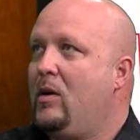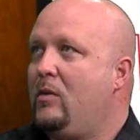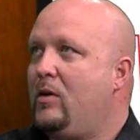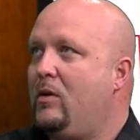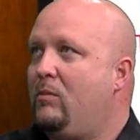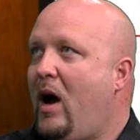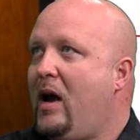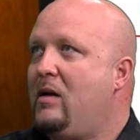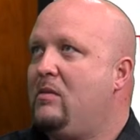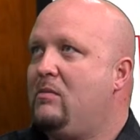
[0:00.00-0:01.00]
The,
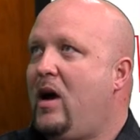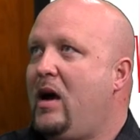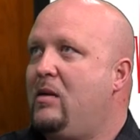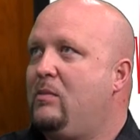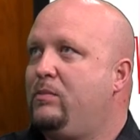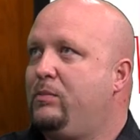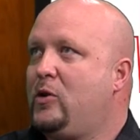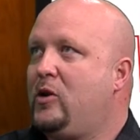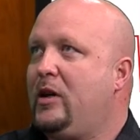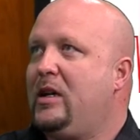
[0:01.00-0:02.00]
my, my
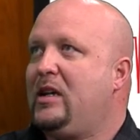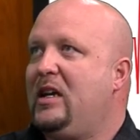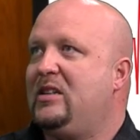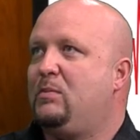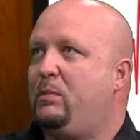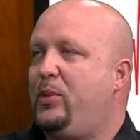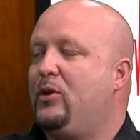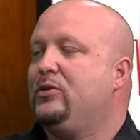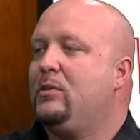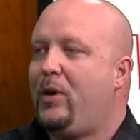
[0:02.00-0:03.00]
clinic is
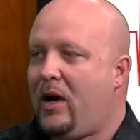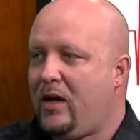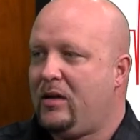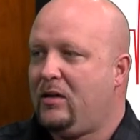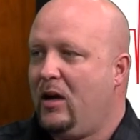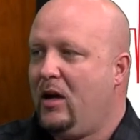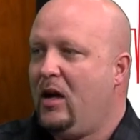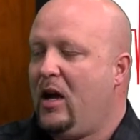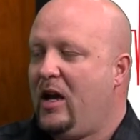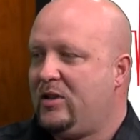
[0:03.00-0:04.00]
built upon
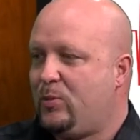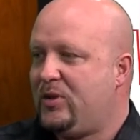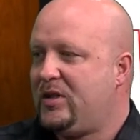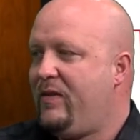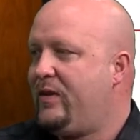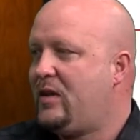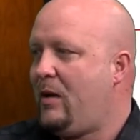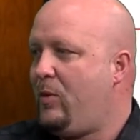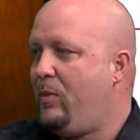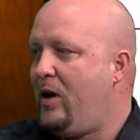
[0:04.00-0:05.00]
a specific
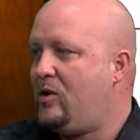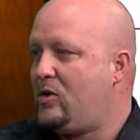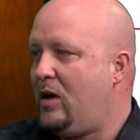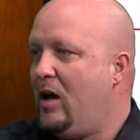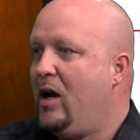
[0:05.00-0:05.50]
type of patient